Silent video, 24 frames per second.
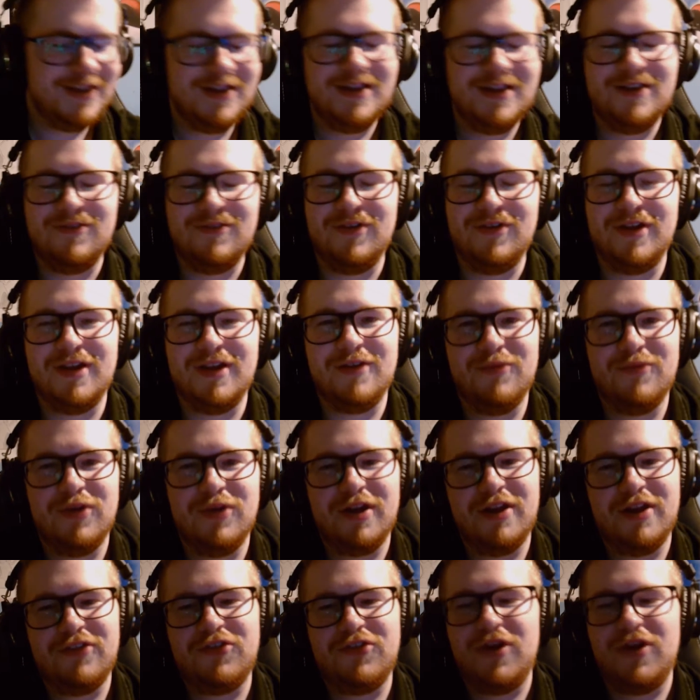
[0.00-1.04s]
We're
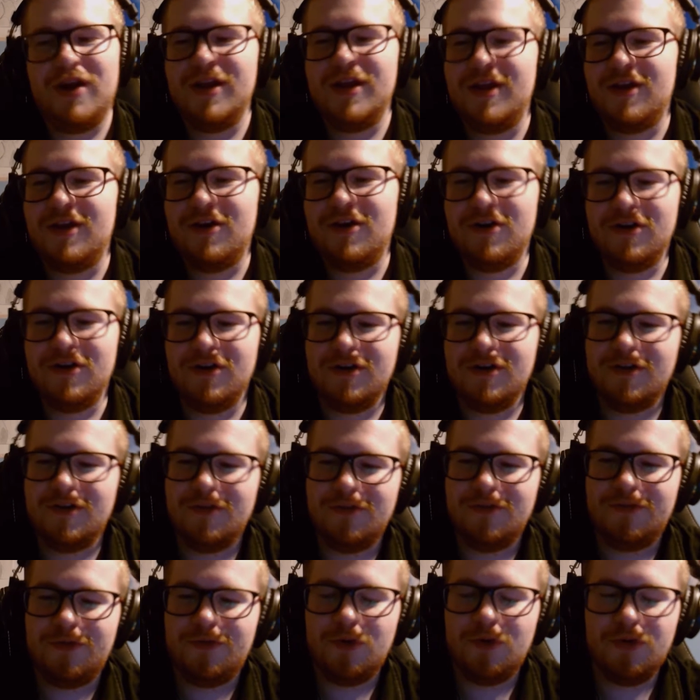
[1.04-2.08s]
gonna try to get our
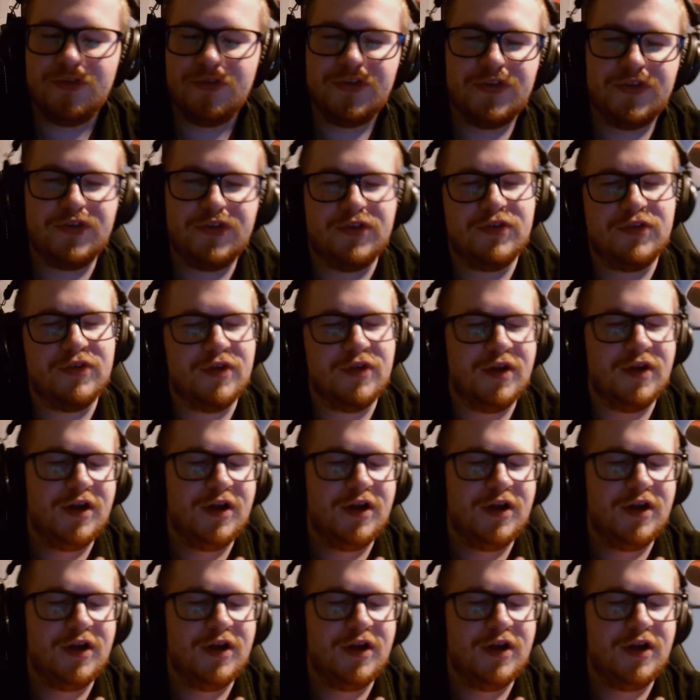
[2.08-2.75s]
first